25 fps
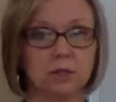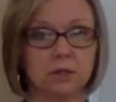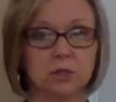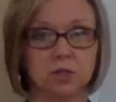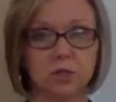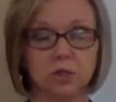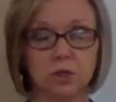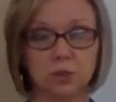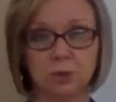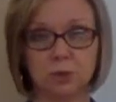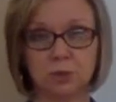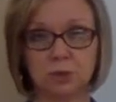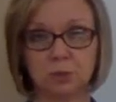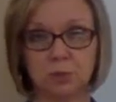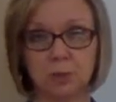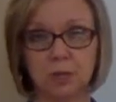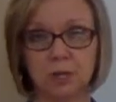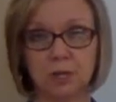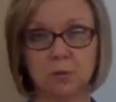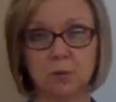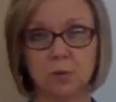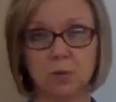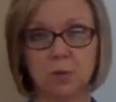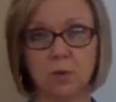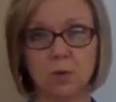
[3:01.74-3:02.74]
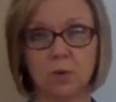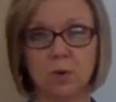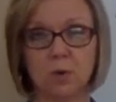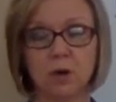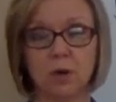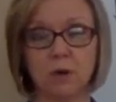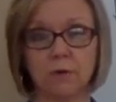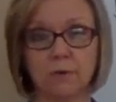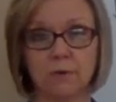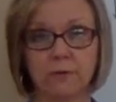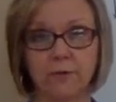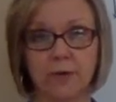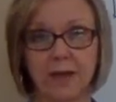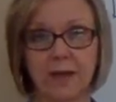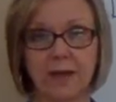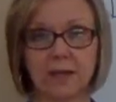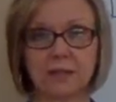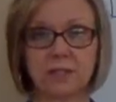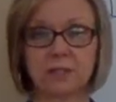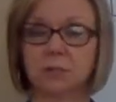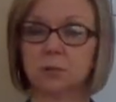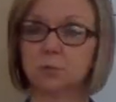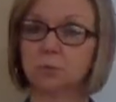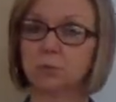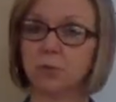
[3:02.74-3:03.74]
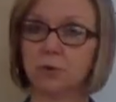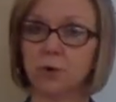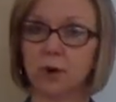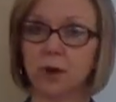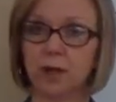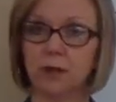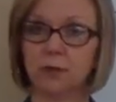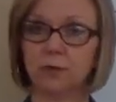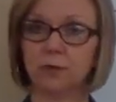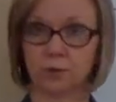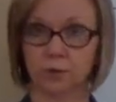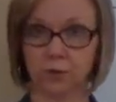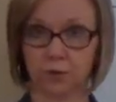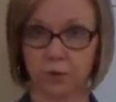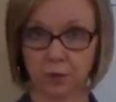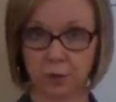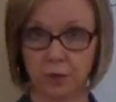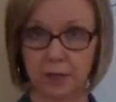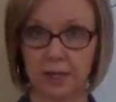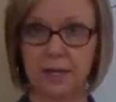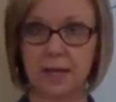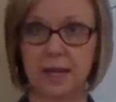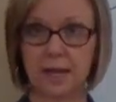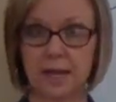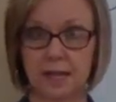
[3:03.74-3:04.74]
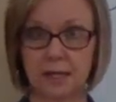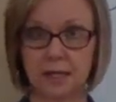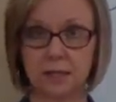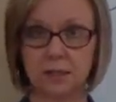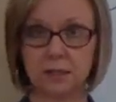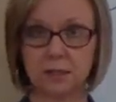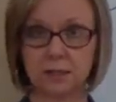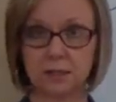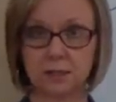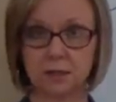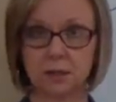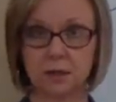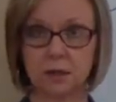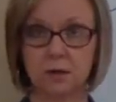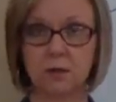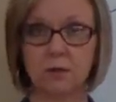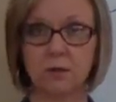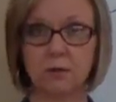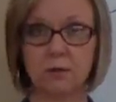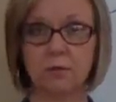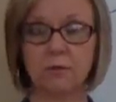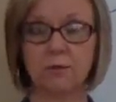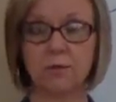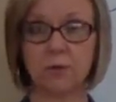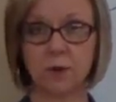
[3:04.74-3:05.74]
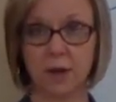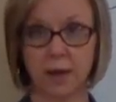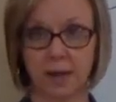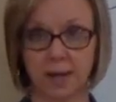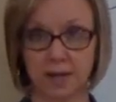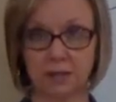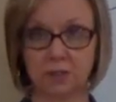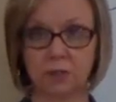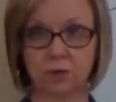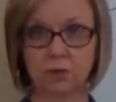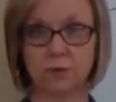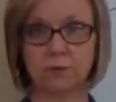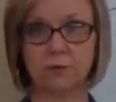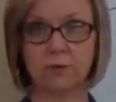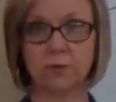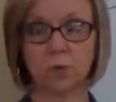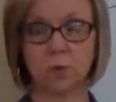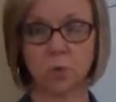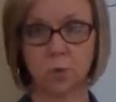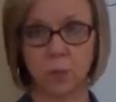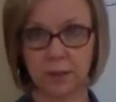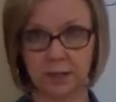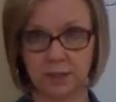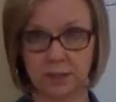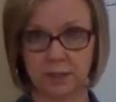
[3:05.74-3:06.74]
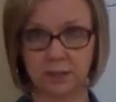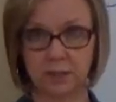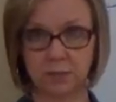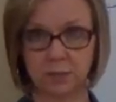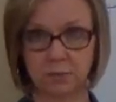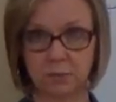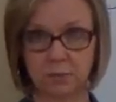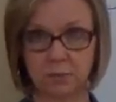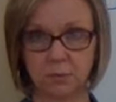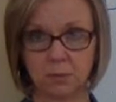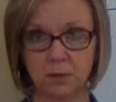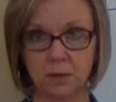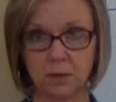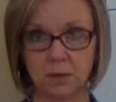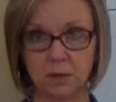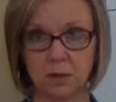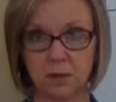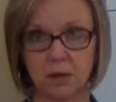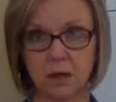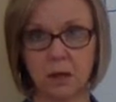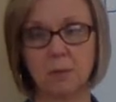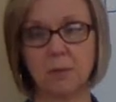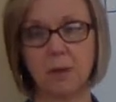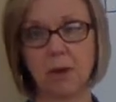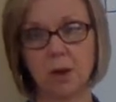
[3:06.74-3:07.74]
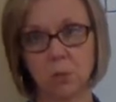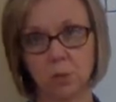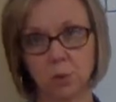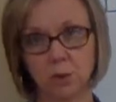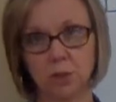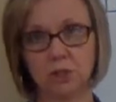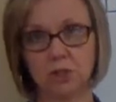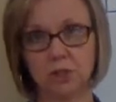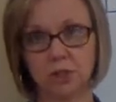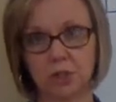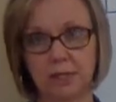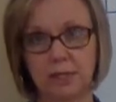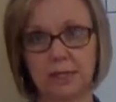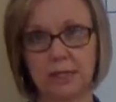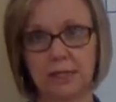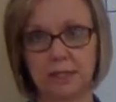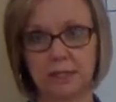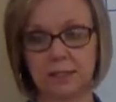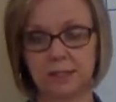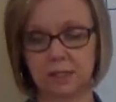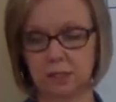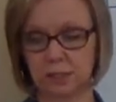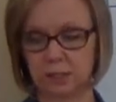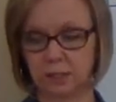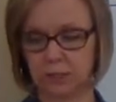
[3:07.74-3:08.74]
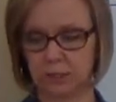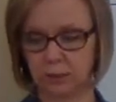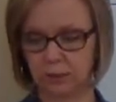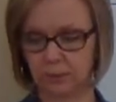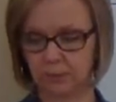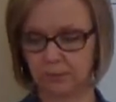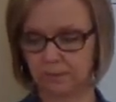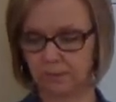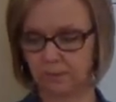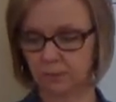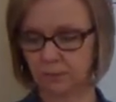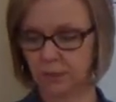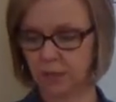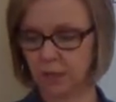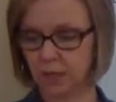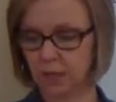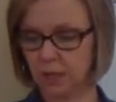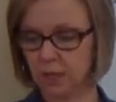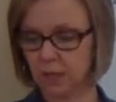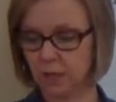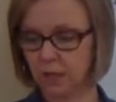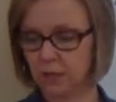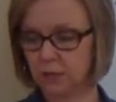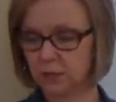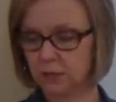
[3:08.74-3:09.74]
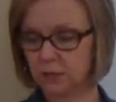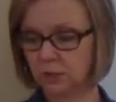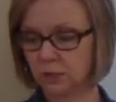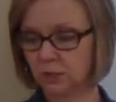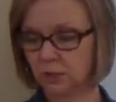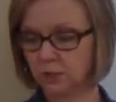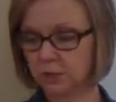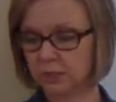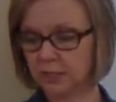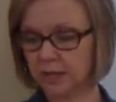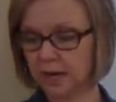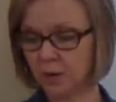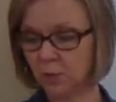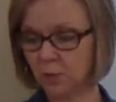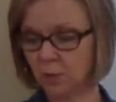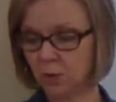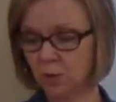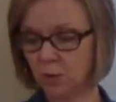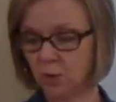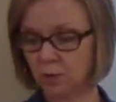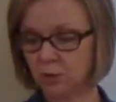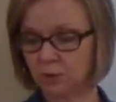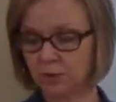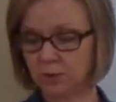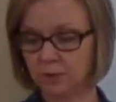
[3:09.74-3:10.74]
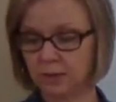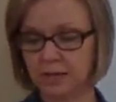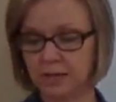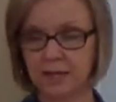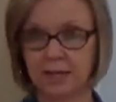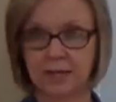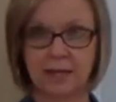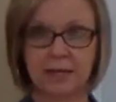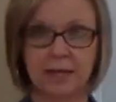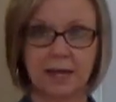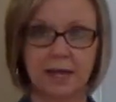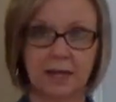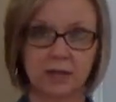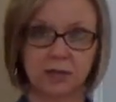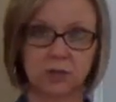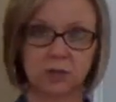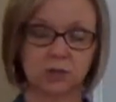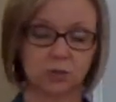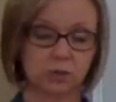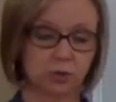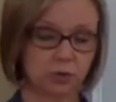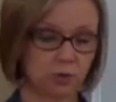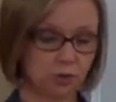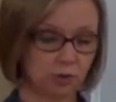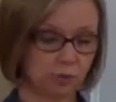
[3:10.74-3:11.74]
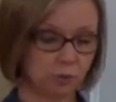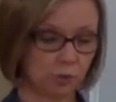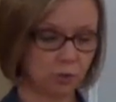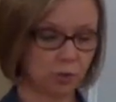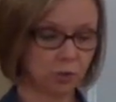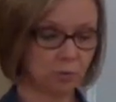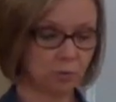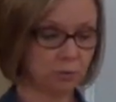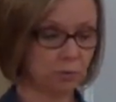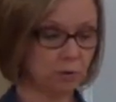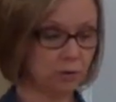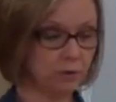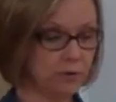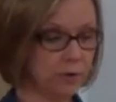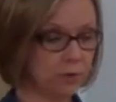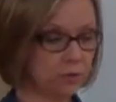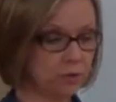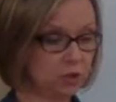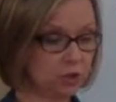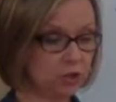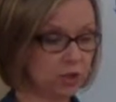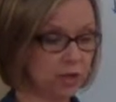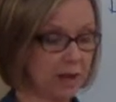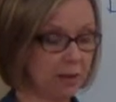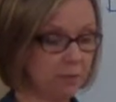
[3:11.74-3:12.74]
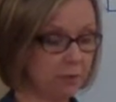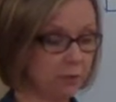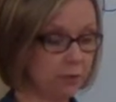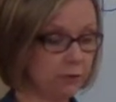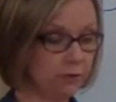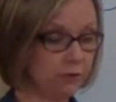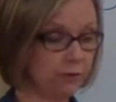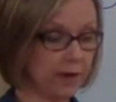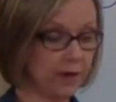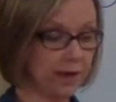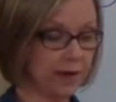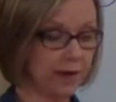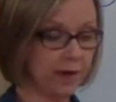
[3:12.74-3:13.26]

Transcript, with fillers: the Jewish people, fast and pray for three days for Esther for wisdom about what she needs to do. So today we're going to be in Esther. We're going to move on to chapter 5.